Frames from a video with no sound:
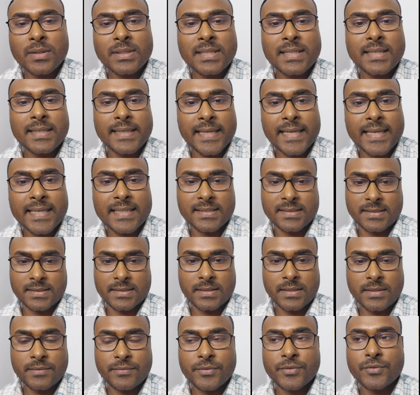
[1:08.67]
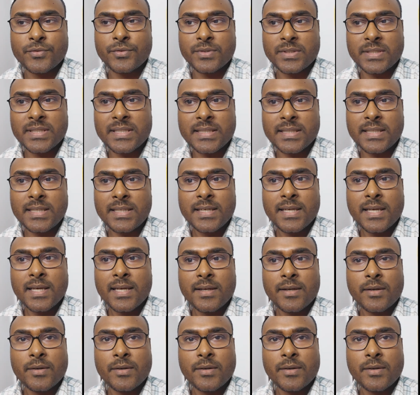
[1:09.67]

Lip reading: the rays, if you see,